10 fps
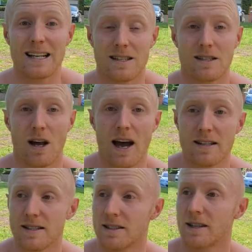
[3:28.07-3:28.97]

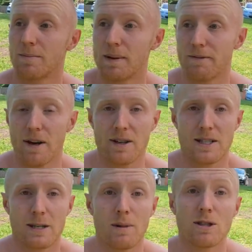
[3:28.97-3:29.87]
exercise is going to be very
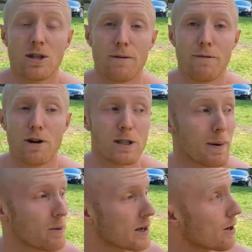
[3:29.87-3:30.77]
similar to the first,
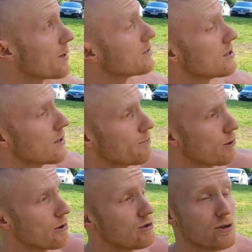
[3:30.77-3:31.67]
but we're going to
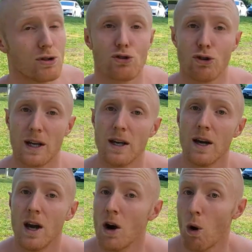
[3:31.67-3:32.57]
approach the tree
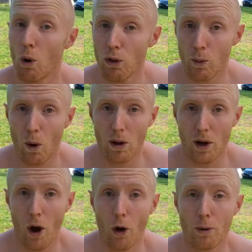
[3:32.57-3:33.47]
or the wall
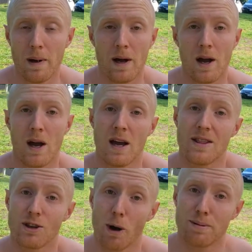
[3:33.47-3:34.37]
at home
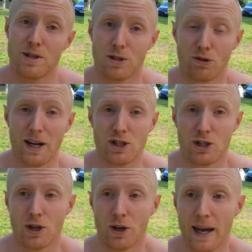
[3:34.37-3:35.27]
the opposite
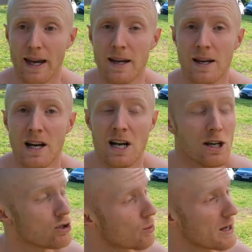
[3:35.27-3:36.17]
direction, okay?
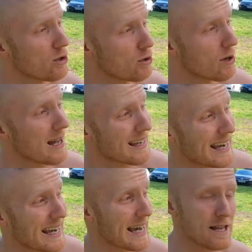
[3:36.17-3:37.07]
So when you
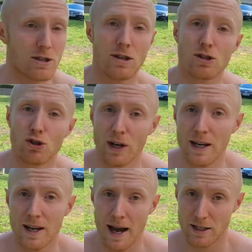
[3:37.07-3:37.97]
kick into the
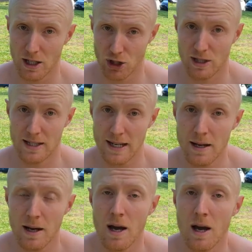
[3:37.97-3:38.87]
tree, as I just did,